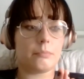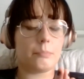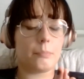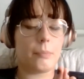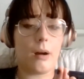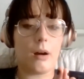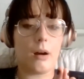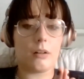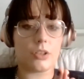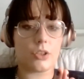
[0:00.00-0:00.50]

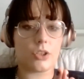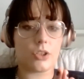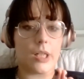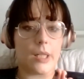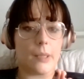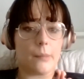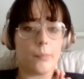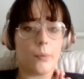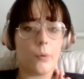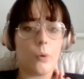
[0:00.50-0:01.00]

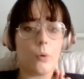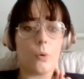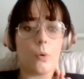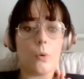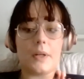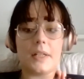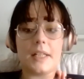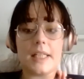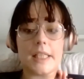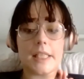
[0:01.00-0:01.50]
partnership or
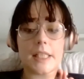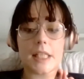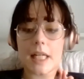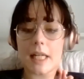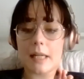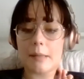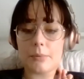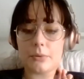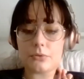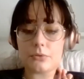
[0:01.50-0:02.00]
an
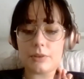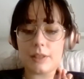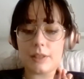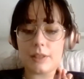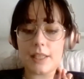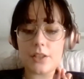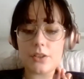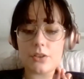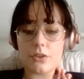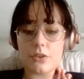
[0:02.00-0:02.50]
interabled
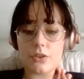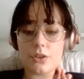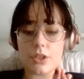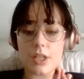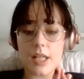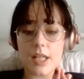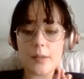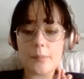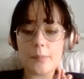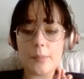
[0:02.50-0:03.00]

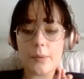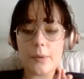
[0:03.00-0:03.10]
relationship